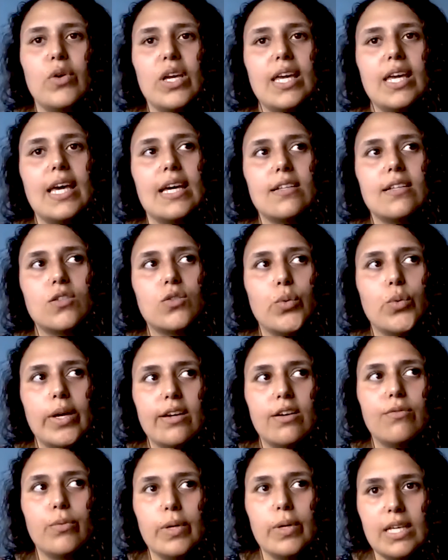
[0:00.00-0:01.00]
We get
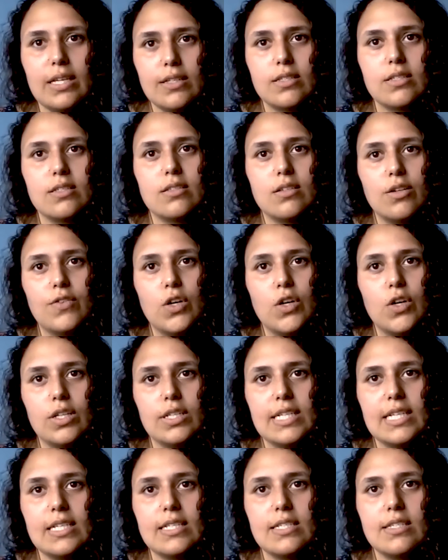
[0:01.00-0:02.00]
12 weeks of
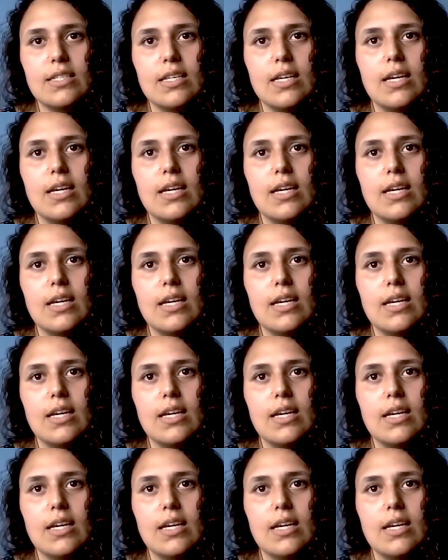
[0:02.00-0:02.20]
holidays